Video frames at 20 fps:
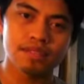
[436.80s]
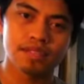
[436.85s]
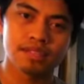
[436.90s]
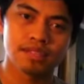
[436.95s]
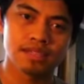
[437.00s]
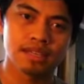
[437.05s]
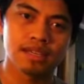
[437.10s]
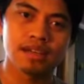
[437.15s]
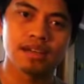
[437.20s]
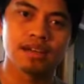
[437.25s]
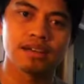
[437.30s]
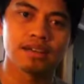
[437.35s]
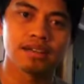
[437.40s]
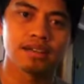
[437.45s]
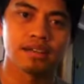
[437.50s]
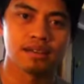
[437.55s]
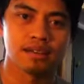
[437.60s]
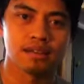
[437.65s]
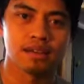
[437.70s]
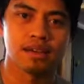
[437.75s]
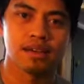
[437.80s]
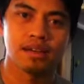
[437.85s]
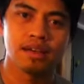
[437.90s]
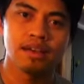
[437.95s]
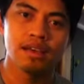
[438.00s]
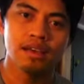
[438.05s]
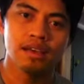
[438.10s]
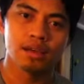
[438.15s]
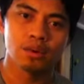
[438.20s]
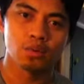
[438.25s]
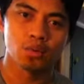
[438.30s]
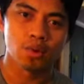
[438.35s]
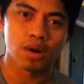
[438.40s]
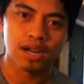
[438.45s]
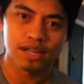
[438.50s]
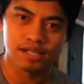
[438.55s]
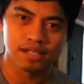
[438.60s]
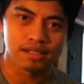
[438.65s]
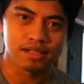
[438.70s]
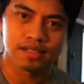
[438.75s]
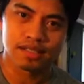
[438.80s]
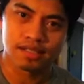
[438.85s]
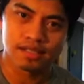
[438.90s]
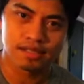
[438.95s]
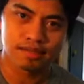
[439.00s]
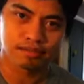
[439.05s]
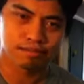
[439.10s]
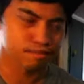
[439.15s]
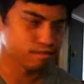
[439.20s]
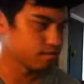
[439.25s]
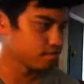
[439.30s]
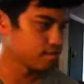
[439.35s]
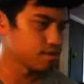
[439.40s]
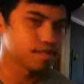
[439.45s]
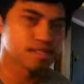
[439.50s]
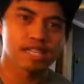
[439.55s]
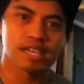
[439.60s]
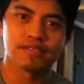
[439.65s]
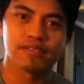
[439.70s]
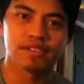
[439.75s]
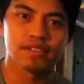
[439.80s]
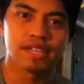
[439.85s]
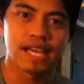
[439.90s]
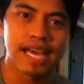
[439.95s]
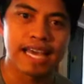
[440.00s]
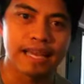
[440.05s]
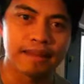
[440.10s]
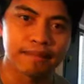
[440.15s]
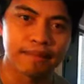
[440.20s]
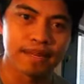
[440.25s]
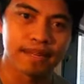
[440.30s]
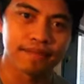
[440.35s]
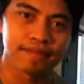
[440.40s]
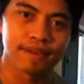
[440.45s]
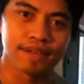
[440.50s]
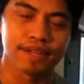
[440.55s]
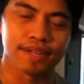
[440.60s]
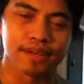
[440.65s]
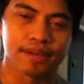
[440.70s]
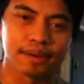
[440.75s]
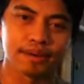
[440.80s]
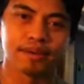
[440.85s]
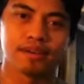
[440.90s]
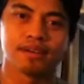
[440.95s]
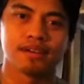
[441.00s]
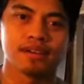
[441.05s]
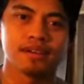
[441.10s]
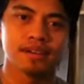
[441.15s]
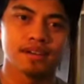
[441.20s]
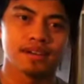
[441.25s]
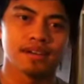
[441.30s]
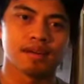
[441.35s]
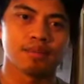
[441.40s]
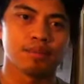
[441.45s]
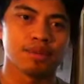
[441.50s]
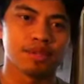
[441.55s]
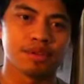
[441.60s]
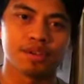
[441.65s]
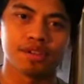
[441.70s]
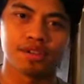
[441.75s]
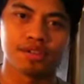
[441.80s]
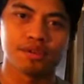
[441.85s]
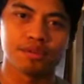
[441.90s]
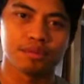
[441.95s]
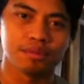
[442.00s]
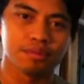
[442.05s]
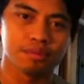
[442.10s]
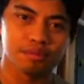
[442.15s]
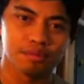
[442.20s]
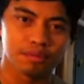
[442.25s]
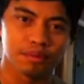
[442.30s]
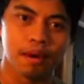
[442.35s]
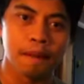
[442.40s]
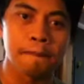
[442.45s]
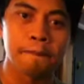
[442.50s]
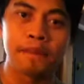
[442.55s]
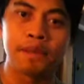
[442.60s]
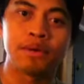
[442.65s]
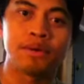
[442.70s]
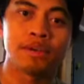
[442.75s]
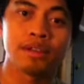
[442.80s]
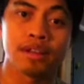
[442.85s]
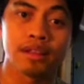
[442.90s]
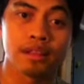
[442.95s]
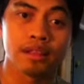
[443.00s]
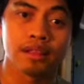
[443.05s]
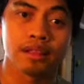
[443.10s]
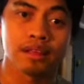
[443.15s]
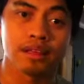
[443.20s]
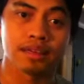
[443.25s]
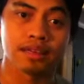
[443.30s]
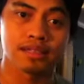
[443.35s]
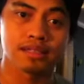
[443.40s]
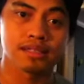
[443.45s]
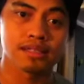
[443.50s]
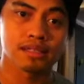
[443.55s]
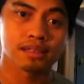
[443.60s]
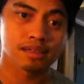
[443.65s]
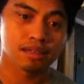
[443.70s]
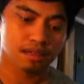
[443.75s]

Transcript: to get on here and watch this seven, eight minute video um, when you could do a million other things.